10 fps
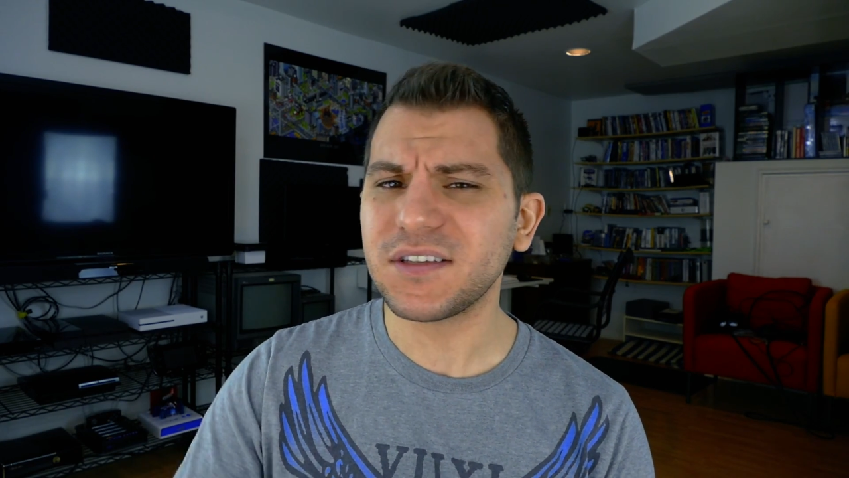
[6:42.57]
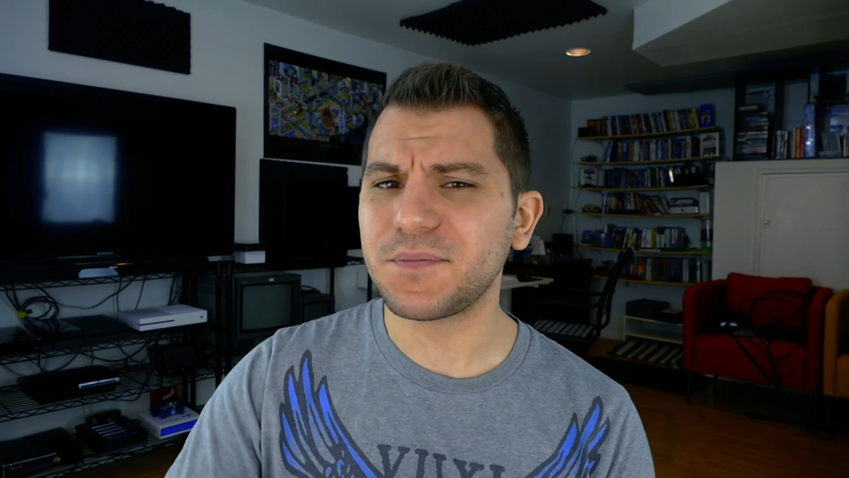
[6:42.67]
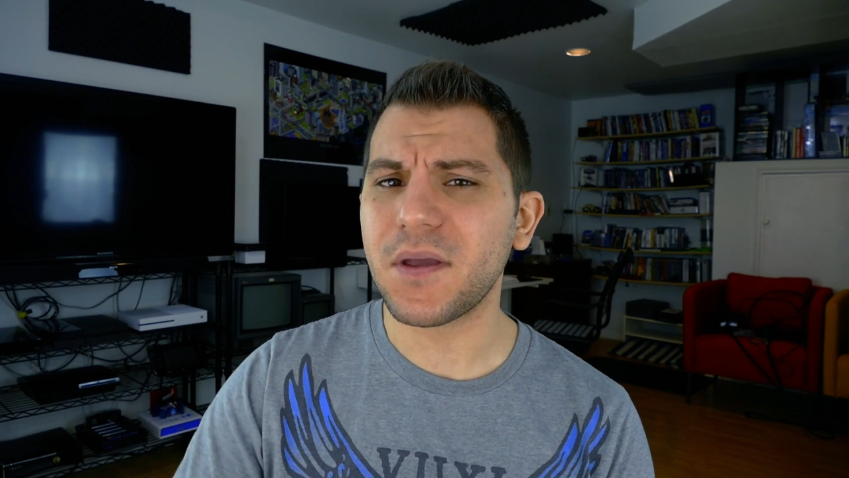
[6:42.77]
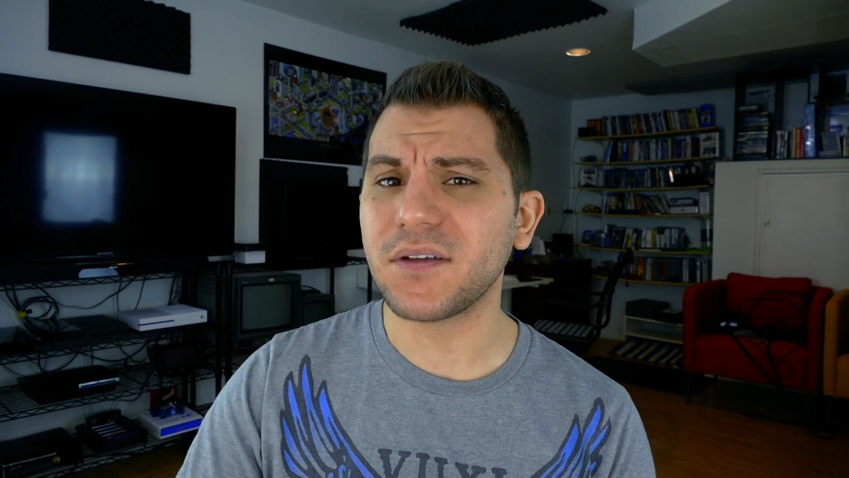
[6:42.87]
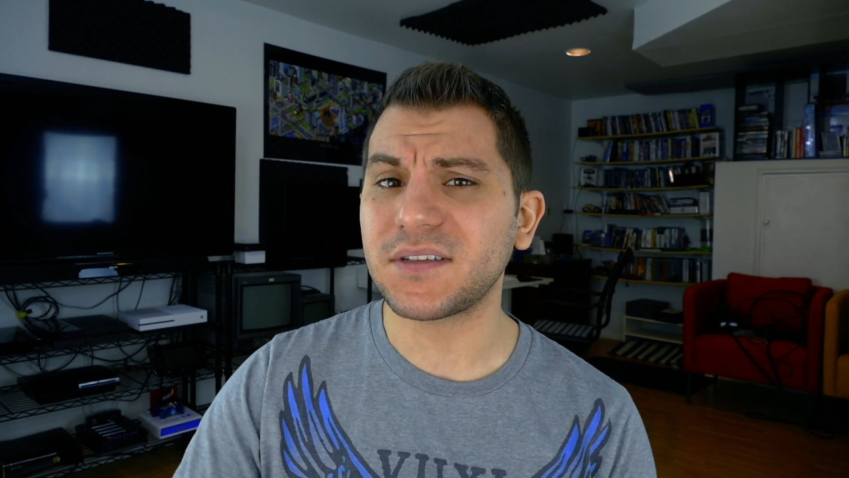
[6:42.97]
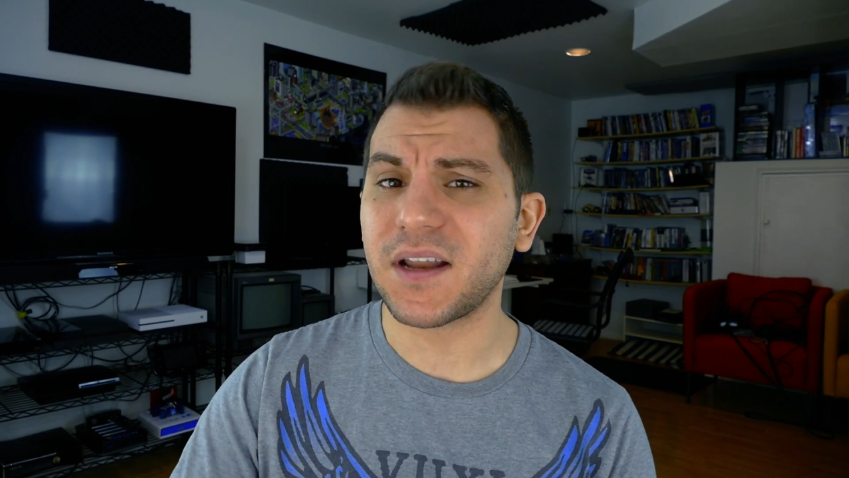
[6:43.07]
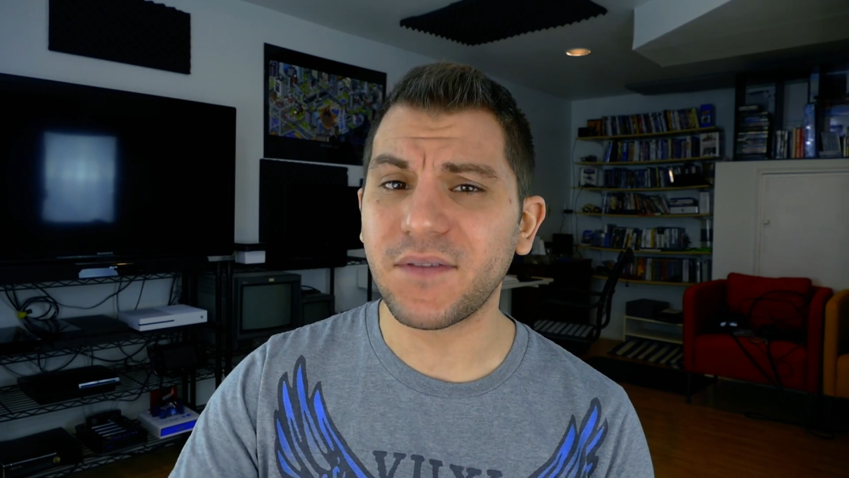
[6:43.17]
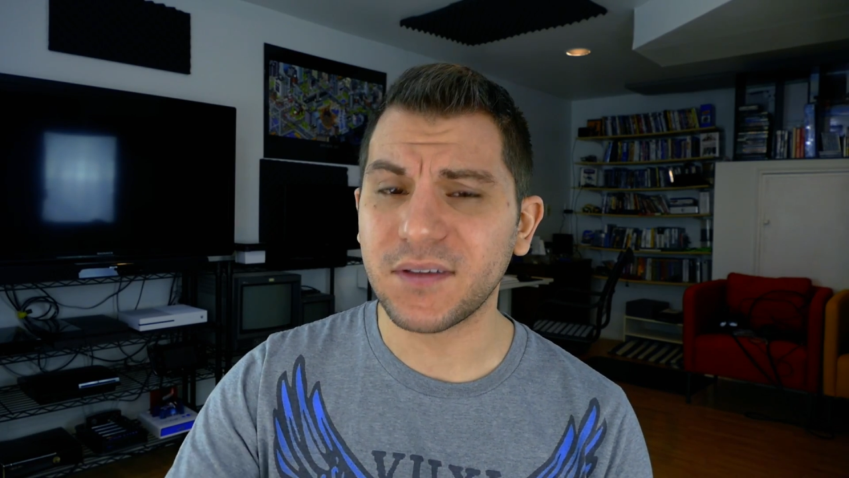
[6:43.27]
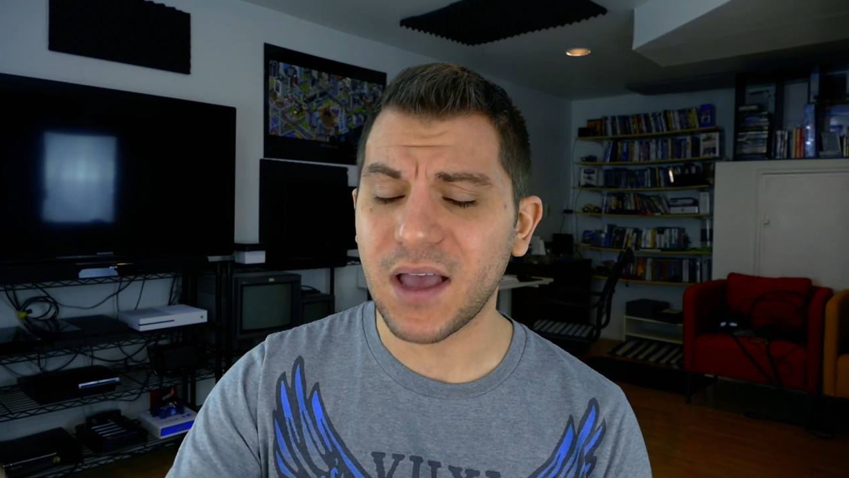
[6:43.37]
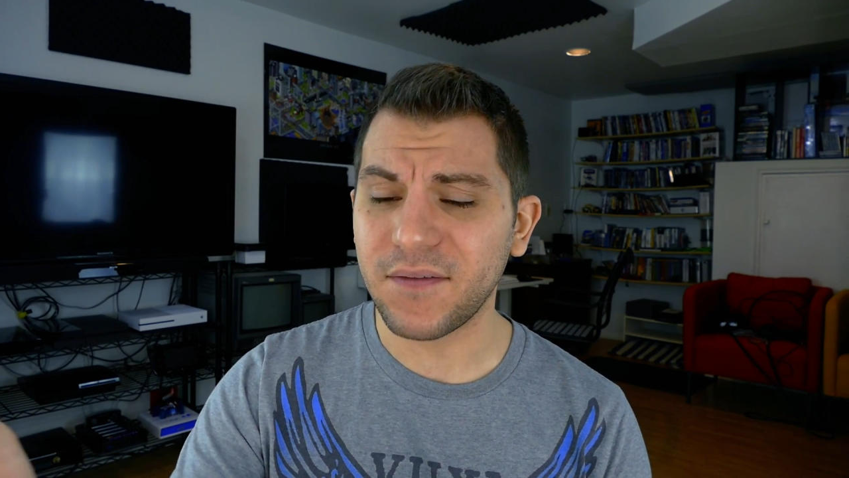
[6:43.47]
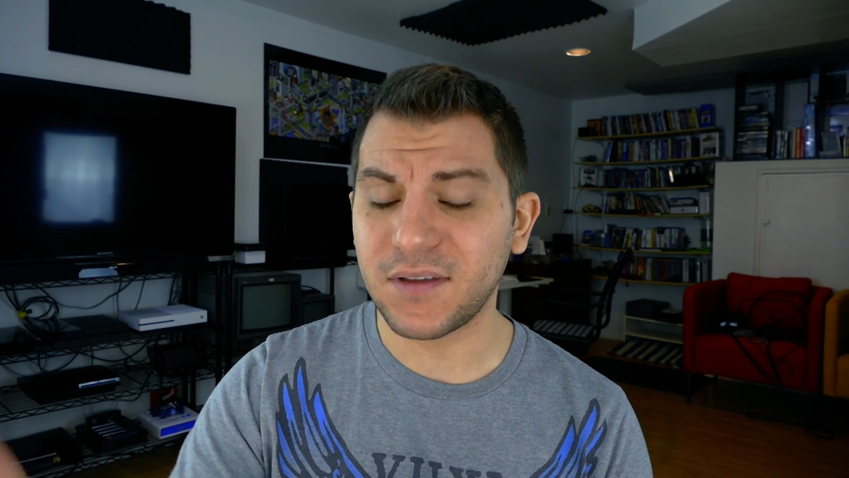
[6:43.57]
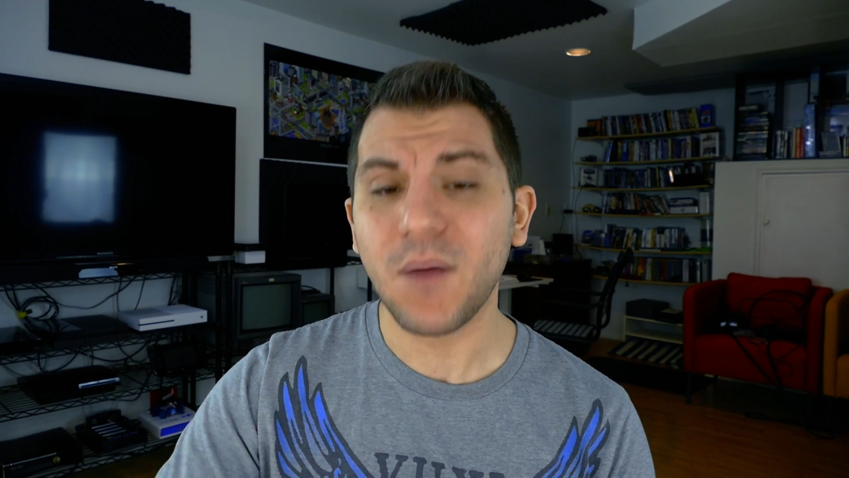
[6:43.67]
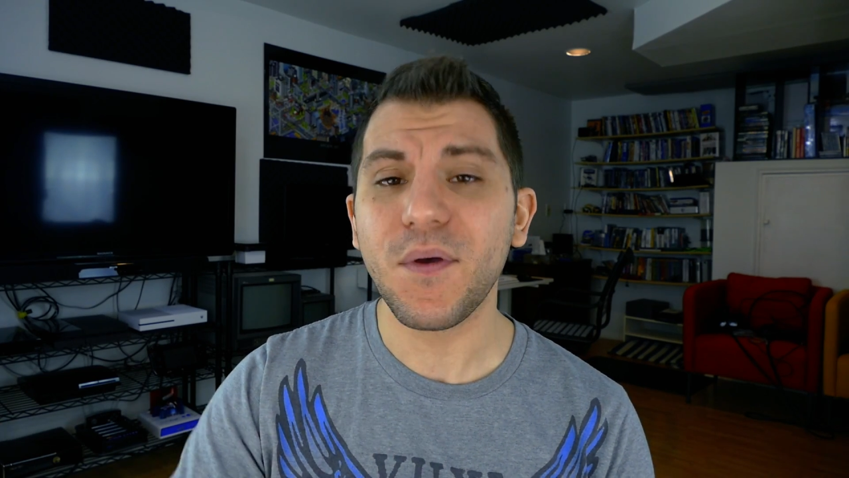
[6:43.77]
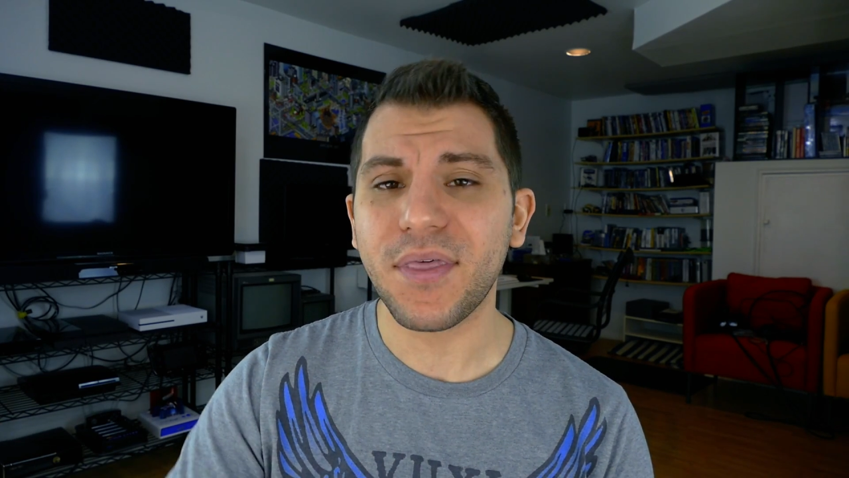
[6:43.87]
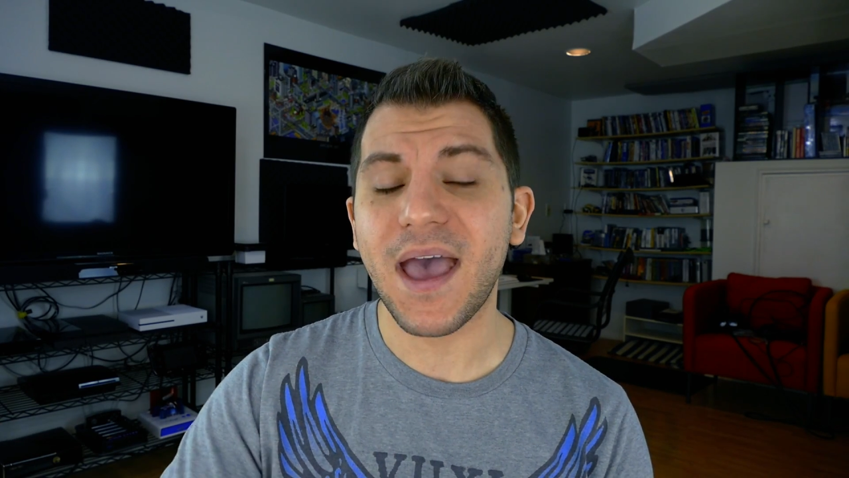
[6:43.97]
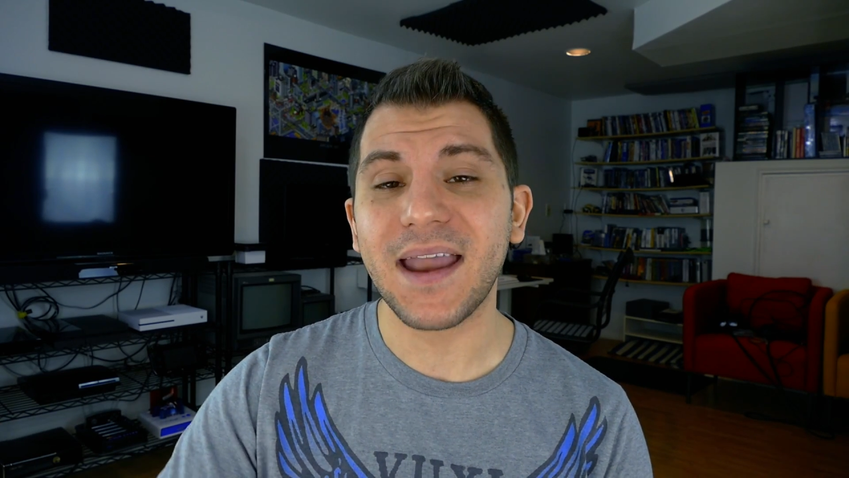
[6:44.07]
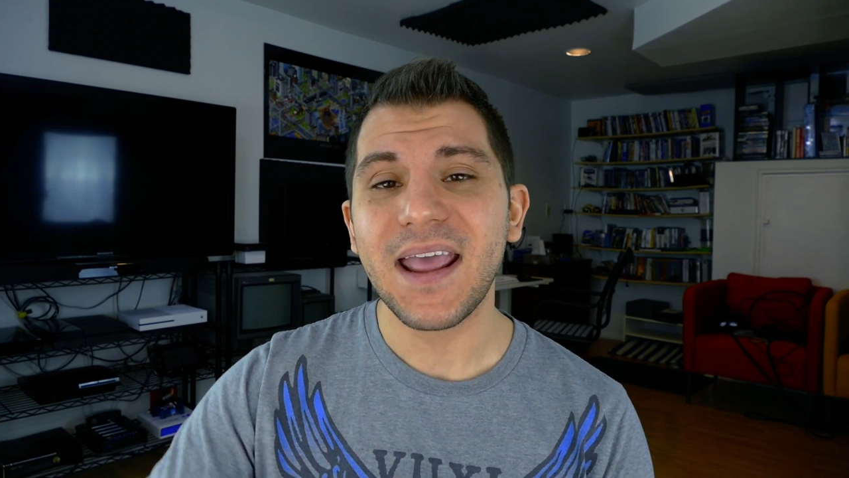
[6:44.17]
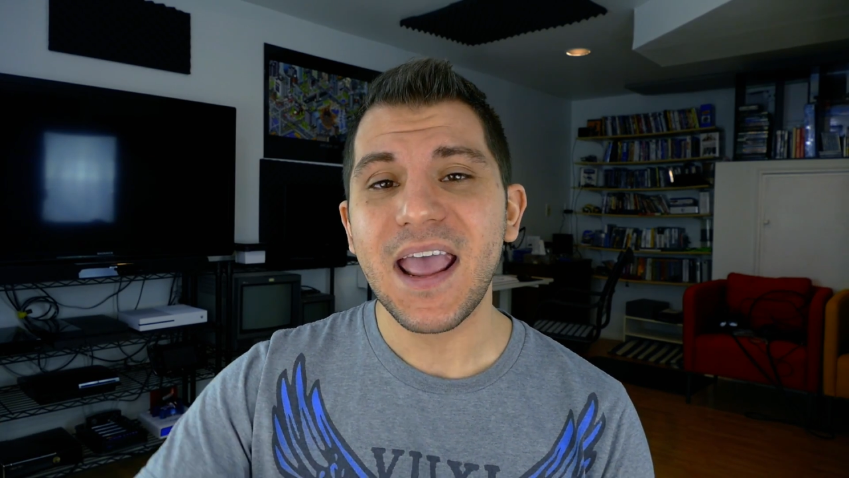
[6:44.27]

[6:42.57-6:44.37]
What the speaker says: experience that I've done with that,